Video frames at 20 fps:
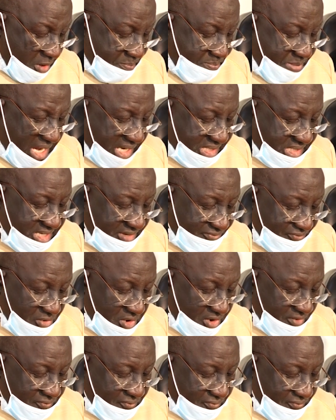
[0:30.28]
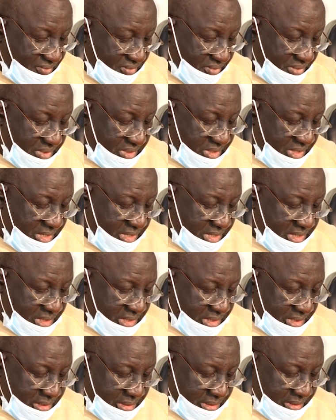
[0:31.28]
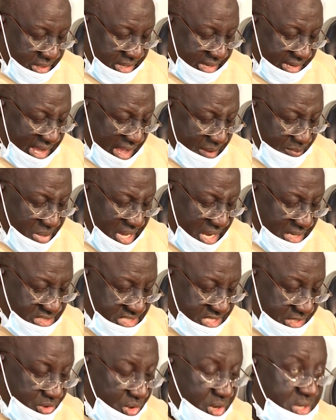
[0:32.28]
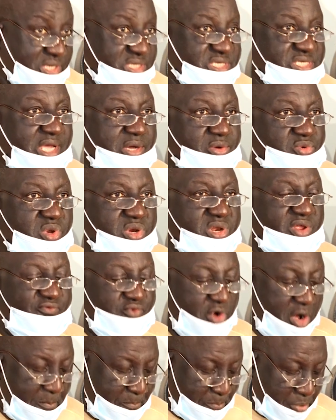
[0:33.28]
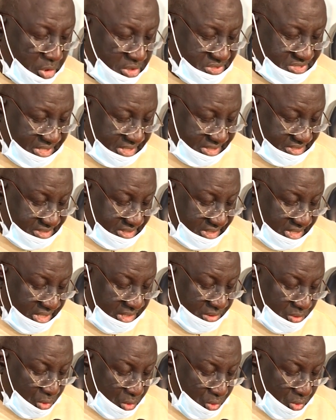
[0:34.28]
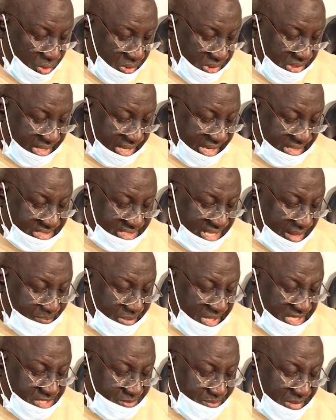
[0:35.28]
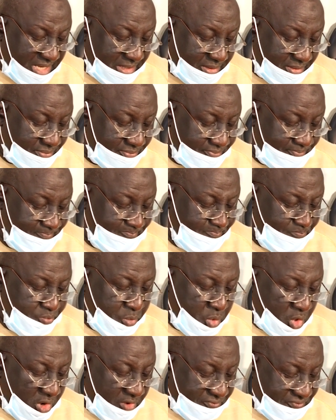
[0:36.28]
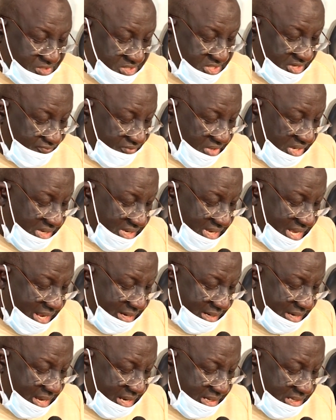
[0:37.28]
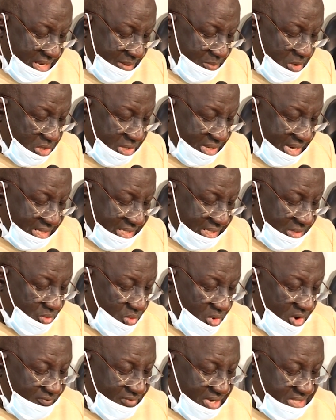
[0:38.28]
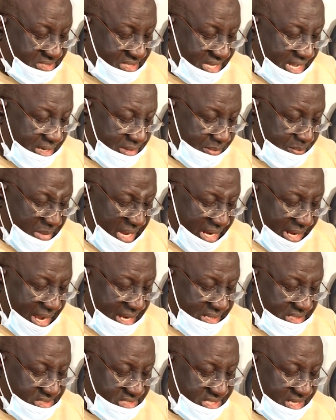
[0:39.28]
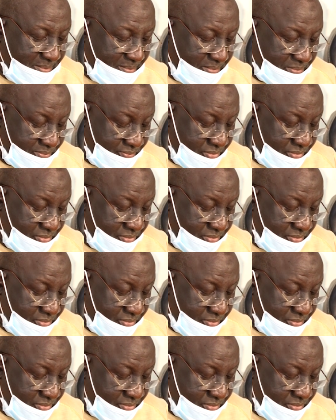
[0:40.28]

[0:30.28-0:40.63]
objective of the Gambian security sector reform process include the establishment of civilian and democratic oversight mechanism